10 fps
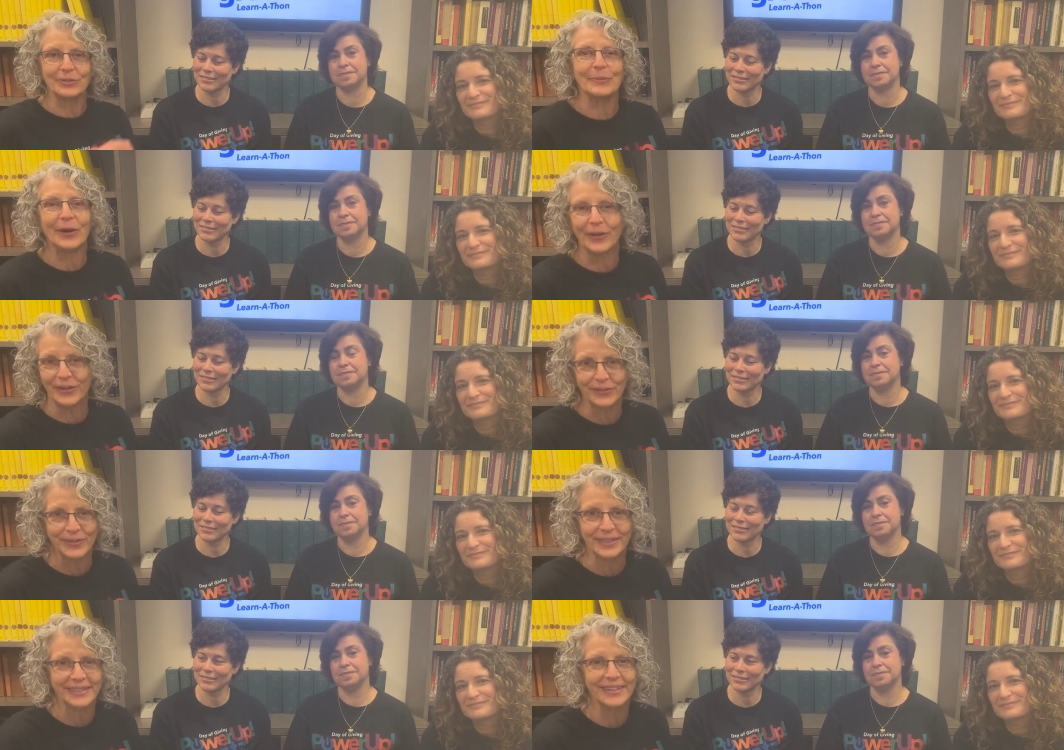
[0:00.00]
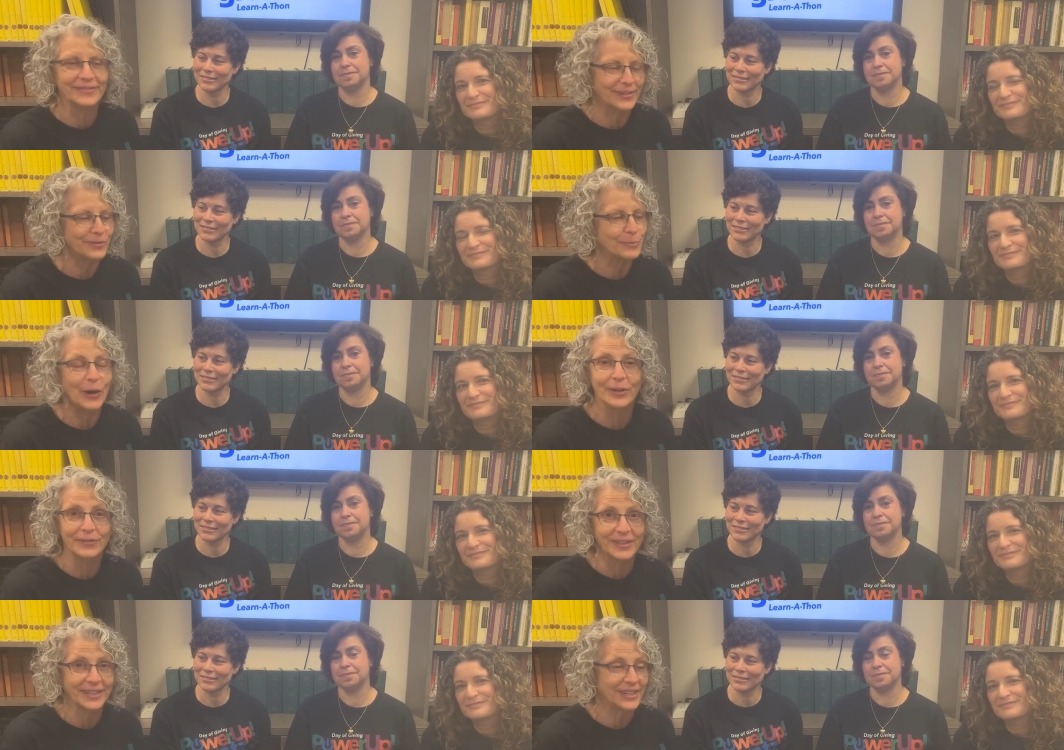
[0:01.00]
Speaker 1: from all over the from all
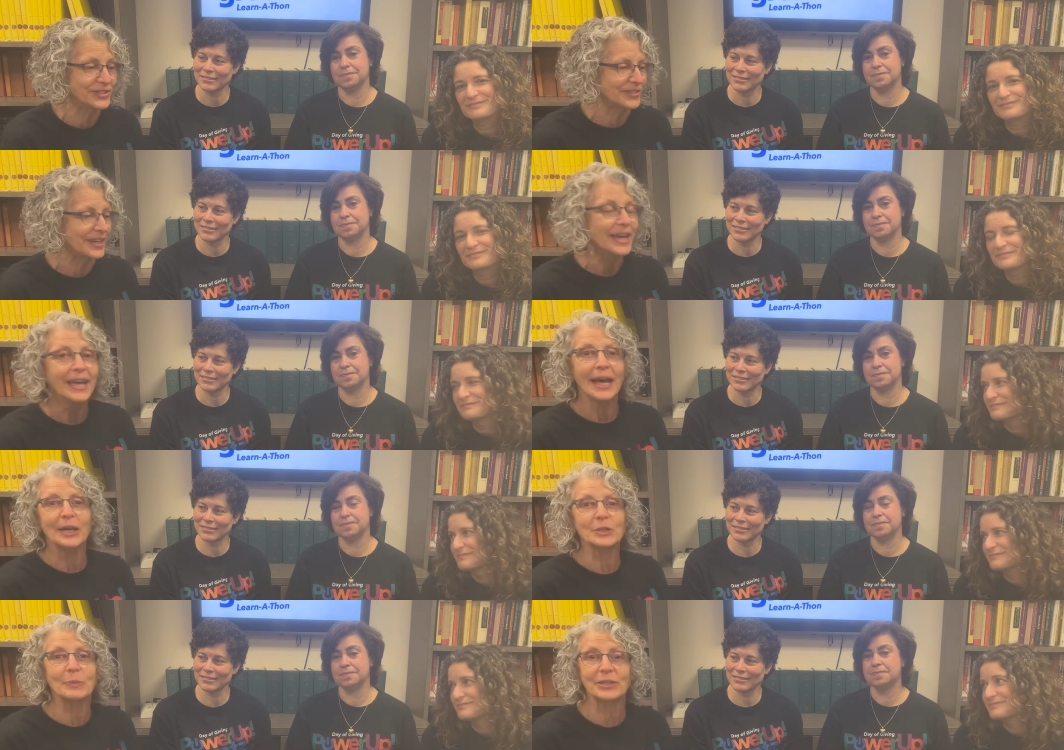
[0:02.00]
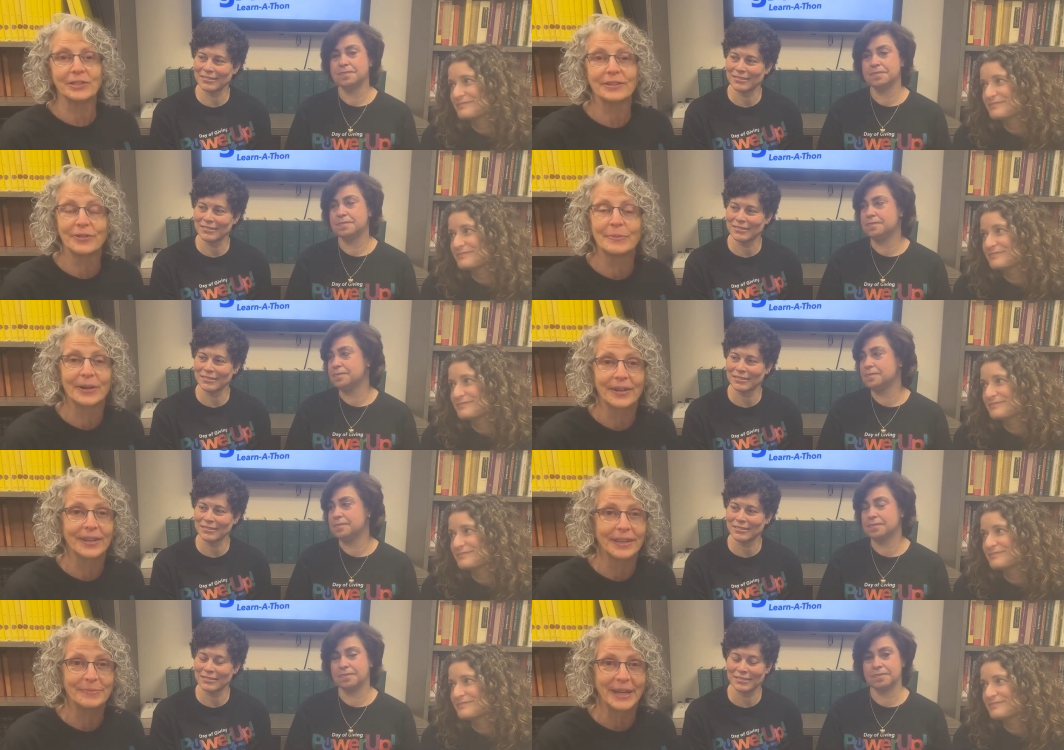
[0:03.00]
over the country, especially from our
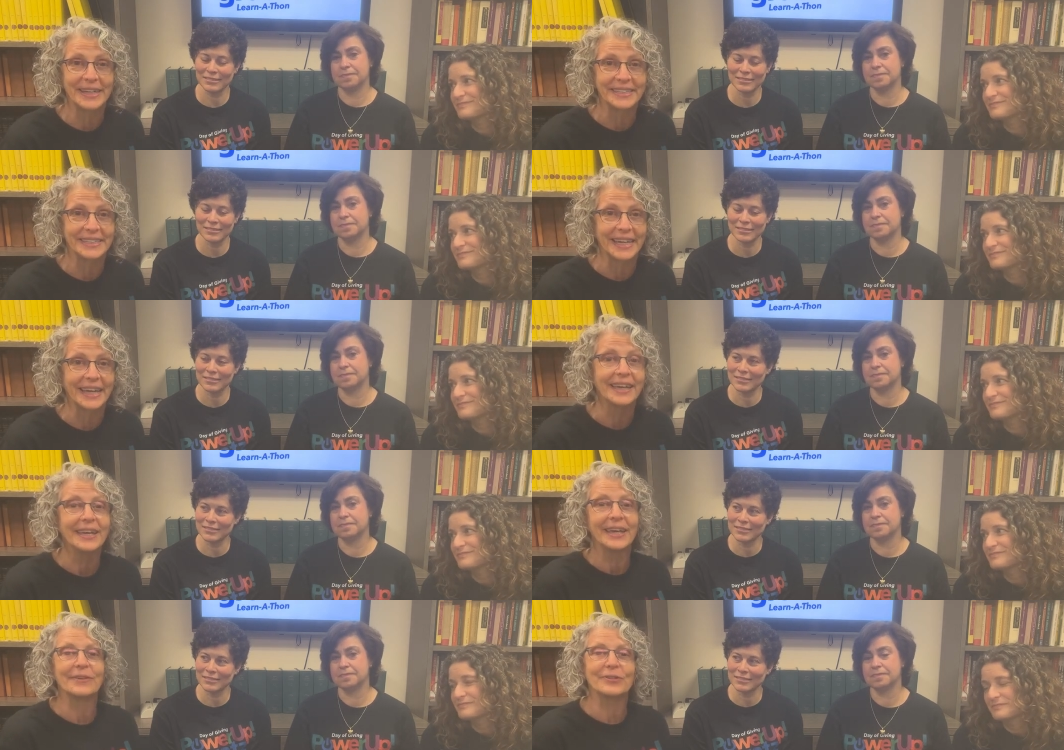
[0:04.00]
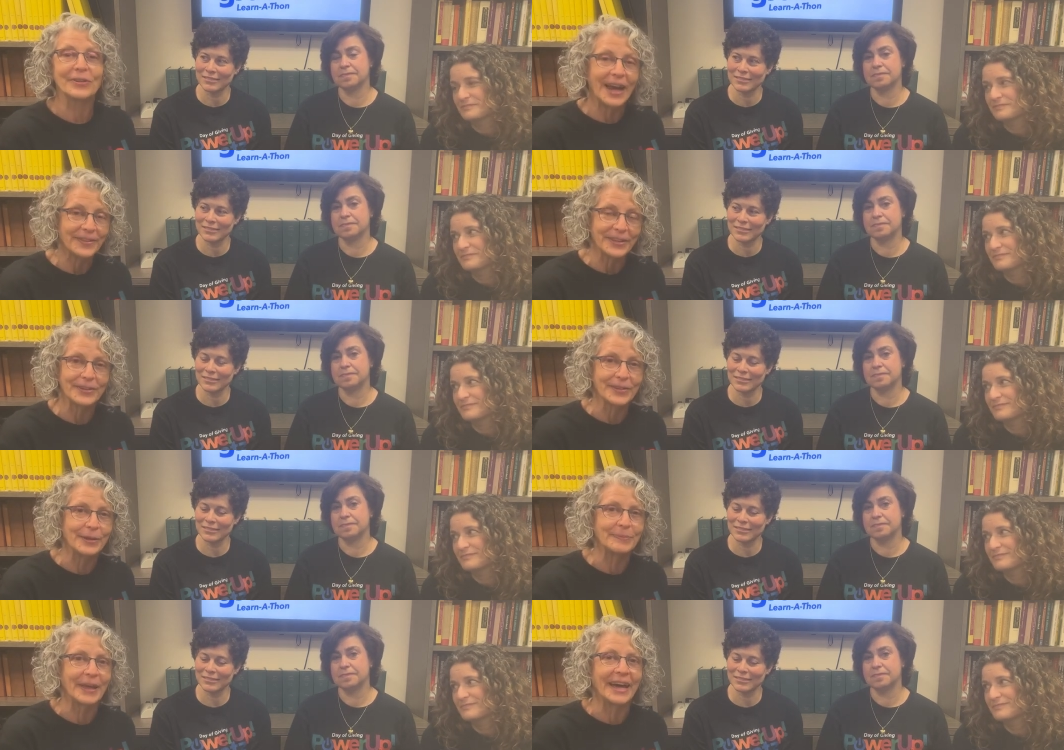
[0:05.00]
alumni today. If you're out there
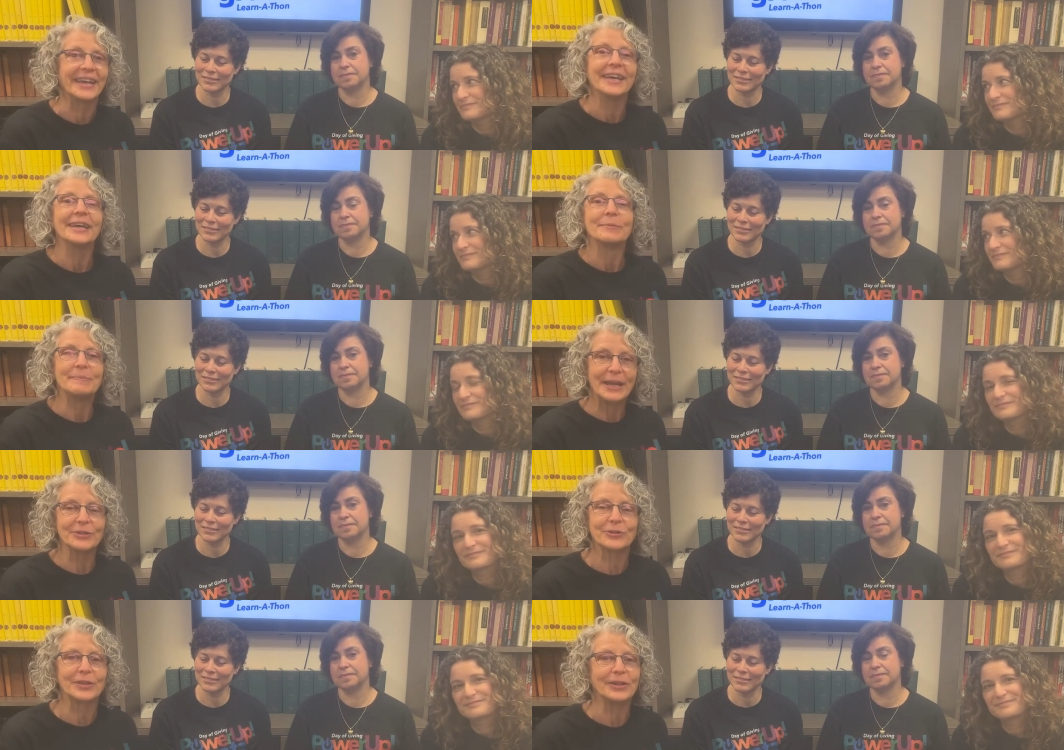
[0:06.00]
alumni, make sure